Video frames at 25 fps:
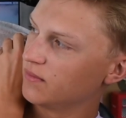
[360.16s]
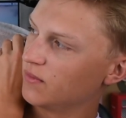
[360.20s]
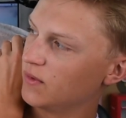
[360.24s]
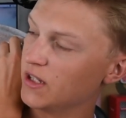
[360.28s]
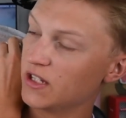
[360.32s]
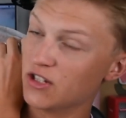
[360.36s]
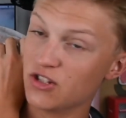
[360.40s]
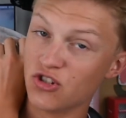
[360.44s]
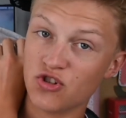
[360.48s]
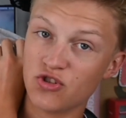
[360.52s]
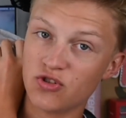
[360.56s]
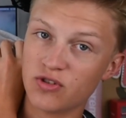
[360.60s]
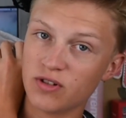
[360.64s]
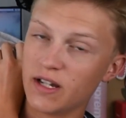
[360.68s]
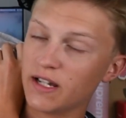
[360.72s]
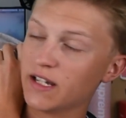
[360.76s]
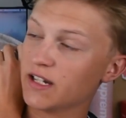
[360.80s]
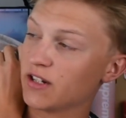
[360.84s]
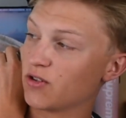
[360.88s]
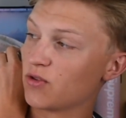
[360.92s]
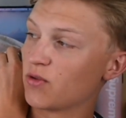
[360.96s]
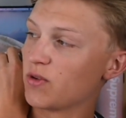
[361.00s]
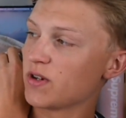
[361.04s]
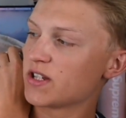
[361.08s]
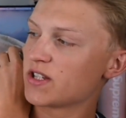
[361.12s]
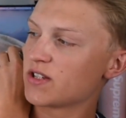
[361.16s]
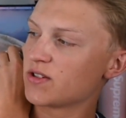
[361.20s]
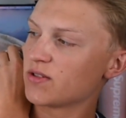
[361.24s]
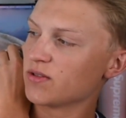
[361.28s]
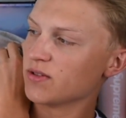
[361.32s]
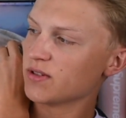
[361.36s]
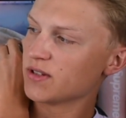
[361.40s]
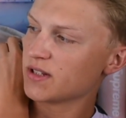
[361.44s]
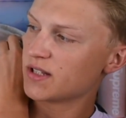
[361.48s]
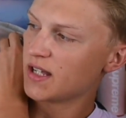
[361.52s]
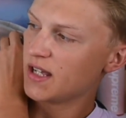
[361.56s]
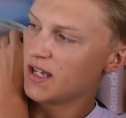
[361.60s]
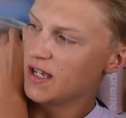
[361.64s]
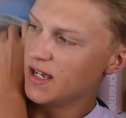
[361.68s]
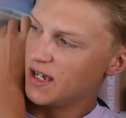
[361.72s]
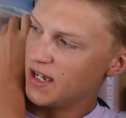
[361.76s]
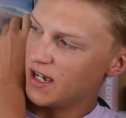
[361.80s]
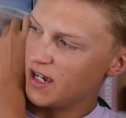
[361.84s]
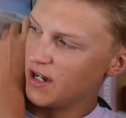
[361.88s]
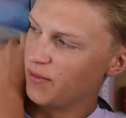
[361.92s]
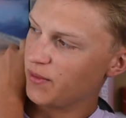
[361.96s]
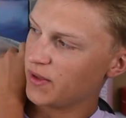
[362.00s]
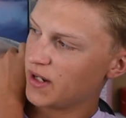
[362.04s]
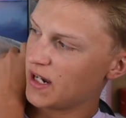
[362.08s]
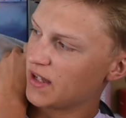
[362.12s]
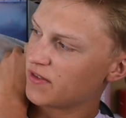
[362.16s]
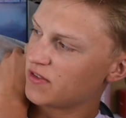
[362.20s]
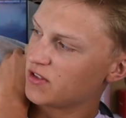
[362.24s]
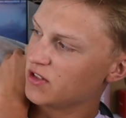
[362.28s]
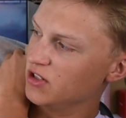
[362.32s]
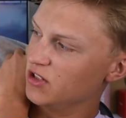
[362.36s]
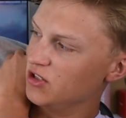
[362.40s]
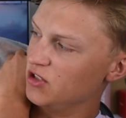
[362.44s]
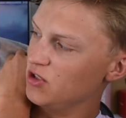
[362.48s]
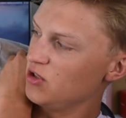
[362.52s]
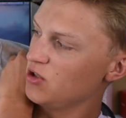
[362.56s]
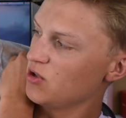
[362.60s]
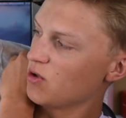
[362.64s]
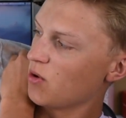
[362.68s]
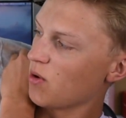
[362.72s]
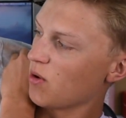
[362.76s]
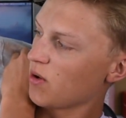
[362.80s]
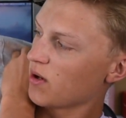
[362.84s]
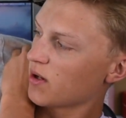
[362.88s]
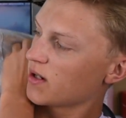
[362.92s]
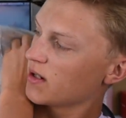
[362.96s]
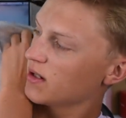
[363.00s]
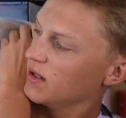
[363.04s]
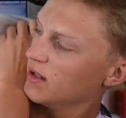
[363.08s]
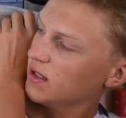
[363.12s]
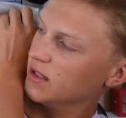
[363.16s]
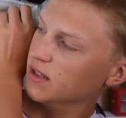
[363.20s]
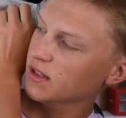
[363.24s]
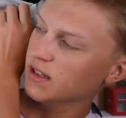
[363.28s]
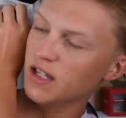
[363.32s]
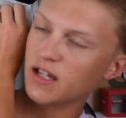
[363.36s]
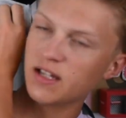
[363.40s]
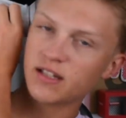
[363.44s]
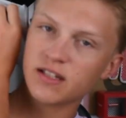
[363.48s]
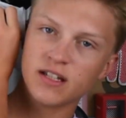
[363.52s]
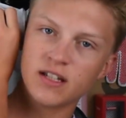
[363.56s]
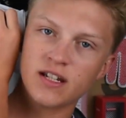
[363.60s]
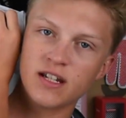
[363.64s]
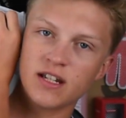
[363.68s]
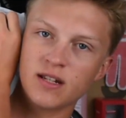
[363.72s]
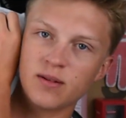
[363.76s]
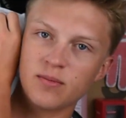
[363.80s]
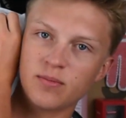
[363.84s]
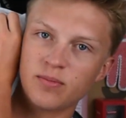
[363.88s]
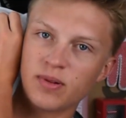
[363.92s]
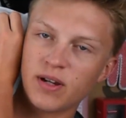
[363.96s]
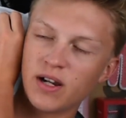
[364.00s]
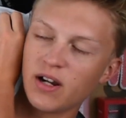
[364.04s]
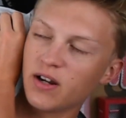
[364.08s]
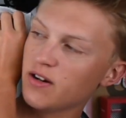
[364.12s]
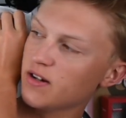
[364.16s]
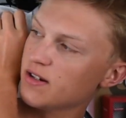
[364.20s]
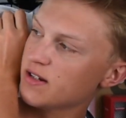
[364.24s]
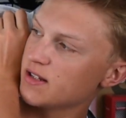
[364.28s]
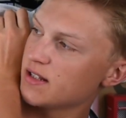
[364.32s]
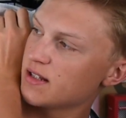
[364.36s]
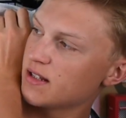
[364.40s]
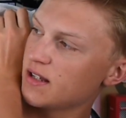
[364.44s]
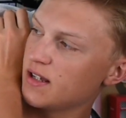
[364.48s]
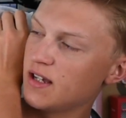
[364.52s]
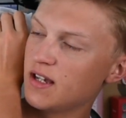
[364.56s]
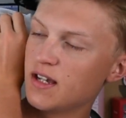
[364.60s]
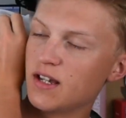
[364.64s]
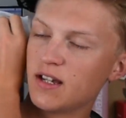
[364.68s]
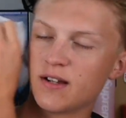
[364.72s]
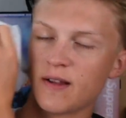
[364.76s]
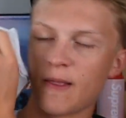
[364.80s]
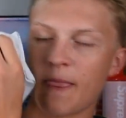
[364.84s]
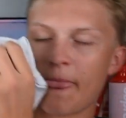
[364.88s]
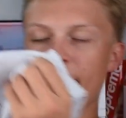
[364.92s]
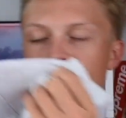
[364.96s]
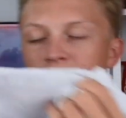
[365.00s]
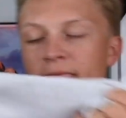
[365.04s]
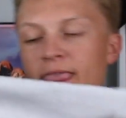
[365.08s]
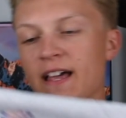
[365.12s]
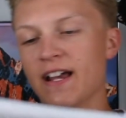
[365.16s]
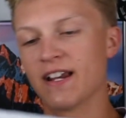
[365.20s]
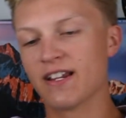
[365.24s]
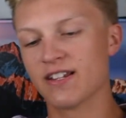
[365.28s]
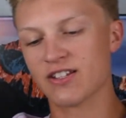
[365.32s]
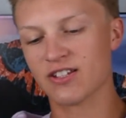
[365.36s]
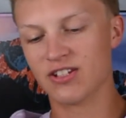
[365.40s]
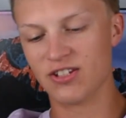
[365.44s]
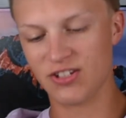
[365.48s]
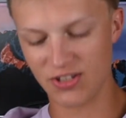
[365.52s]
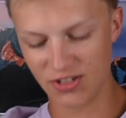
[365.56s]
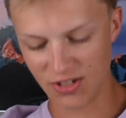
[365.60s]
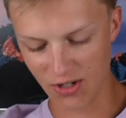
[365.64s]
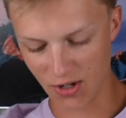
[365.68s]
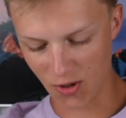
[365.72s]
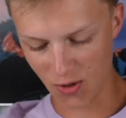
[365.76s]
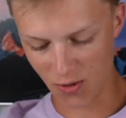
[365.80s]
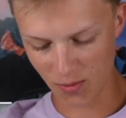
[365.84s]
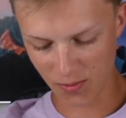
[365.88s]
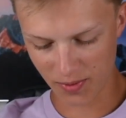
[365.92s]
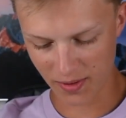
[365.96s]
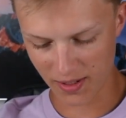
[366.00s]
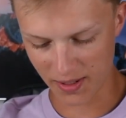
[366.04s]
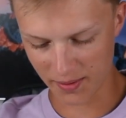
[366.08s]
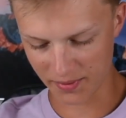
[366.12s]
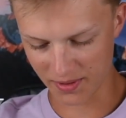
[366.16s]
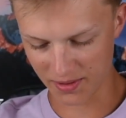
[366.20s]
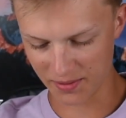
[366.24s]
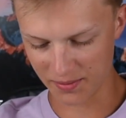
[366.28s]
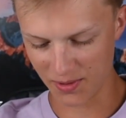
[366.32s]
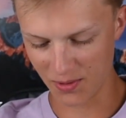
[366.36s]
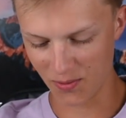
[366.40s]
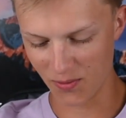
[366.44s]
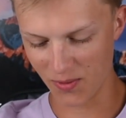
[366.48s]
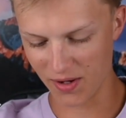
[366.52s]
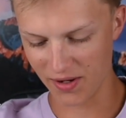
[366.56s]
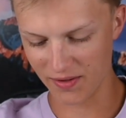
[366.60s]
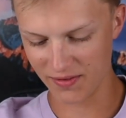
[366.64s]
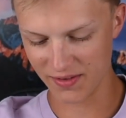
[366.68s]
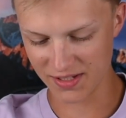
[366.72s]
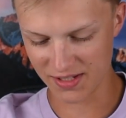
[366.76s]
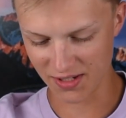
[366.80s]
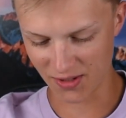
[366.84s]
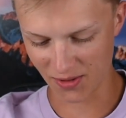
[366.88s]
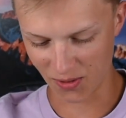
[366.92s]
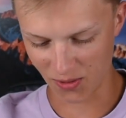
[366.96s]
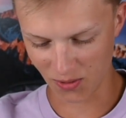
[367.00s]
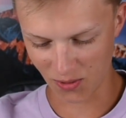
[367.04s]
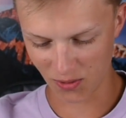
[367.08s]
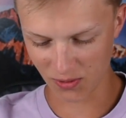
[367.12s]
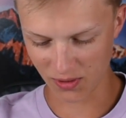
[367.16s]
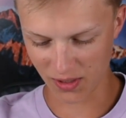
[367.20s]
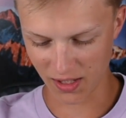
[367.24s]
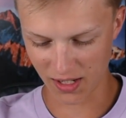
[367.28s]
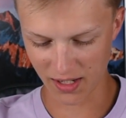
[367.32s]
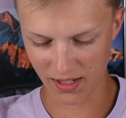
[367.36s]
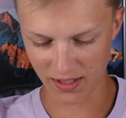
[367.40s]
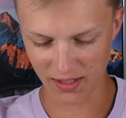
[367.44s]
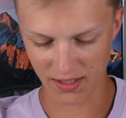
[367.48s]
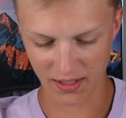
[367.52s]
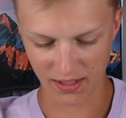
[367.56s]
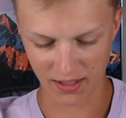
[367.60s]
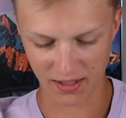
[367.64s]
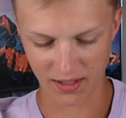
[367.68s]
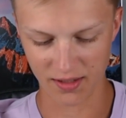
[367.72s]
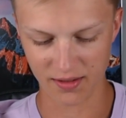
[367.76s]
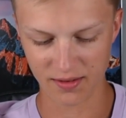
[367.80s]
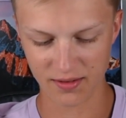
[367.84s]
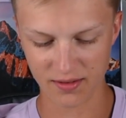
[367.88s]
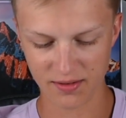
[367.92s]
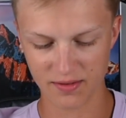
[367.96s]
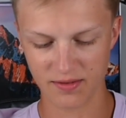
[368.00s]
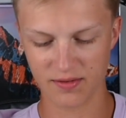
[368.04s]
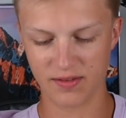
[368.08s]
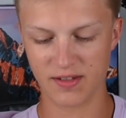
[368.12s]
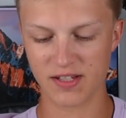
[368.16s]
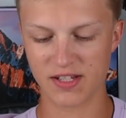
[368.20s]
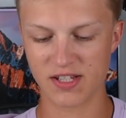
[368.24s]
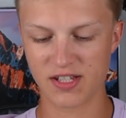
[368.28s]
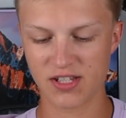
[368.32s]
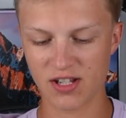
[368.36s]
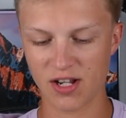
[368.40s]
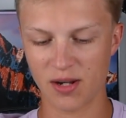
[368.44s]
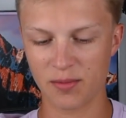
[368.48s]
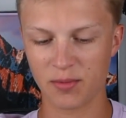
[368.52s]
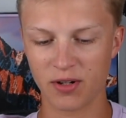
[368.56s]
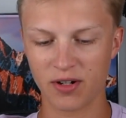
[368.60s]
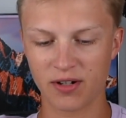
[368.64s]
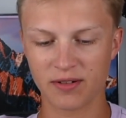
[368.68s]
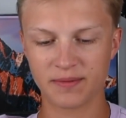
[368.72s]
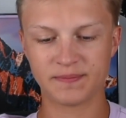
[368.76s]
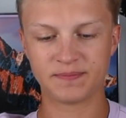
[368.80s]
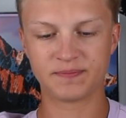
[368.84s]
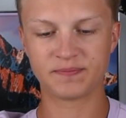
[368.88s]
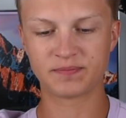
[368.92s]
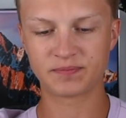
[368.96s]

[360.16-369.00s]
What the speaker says: in crystals, and we got the New York, London, and Paris. That is dope. I'm going to be wearing this a whole lot this summer.